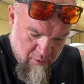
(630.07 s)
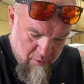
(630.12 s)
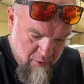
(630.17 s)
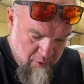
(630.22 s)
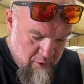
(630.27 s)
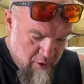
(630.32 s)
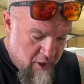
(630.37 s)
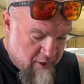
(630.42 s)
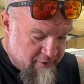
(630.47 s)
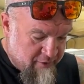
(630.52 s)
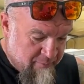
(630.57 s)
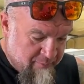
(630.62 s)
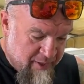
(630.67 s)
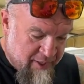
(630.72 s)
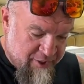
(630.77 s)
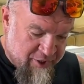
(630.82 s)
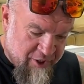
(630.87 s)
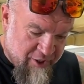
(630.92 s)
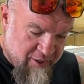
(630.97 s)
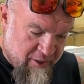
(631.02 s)
not to
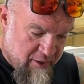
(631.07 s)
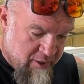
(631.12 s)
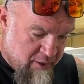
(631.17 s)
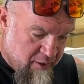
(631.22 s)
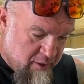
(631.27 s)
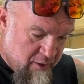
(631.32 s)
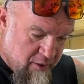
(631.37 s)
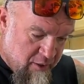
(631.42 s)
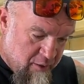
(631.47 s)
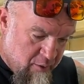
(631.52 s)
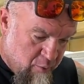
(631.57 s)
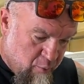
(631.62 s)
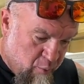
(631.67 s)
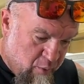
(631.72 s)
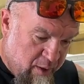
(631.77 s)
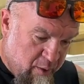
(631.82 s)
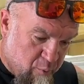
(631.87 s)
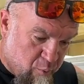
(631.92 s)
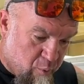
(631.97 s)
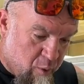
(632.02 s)
mention,
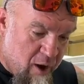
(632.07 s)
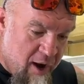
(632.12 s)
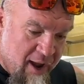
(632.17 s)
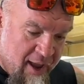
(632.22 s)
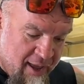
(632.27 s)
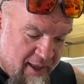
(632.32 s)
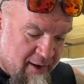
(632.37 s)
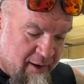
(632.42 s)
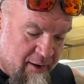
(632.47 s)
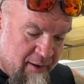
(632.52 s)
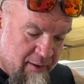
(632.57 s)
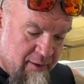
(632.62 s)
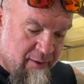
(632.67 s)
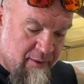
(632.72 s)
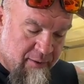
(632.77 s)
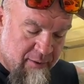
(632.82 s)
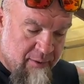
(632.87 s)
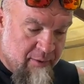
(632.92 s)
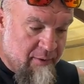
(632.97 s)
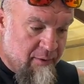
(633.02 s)
we ran
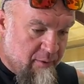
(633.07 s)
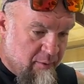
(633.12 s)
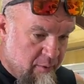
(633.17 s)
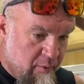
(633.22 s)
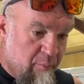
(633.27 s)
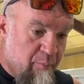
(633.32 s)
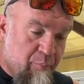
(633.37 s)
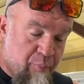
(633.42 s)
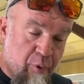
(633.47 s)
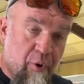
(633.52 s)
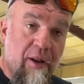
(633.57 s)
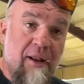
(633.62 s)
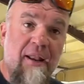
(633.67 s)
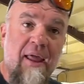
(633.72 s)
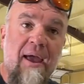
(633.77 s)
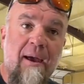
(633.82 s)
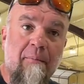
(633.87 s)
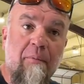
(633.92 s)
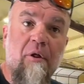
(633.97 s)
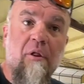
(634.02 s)
pretty
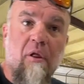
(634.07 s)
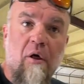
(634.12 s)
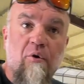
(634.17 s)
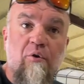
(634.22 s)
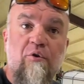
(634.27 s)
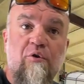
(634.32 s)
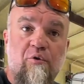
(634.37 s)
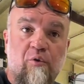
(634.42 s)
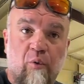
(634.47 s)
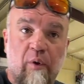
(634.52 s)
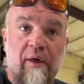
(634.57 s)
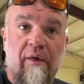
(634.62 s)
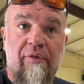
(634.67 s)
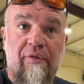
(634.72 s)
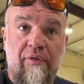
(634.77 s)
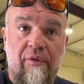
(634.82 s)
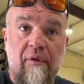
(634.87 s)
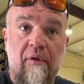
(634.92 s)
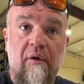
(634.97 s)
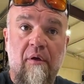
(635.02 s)
damn close
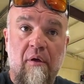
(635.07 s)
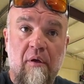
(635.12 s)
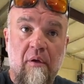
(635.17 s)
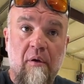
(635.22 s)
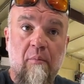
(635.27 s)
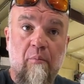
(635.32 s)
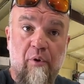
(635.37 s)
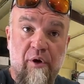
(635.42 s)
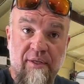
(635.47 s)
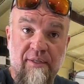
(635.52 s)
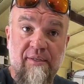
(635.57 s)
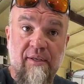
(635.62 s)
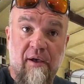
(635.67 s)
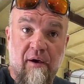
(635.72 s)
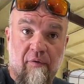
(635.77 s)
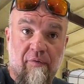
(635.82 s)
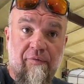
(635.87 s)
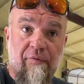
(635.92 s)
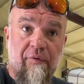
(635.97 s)
with Brent Self.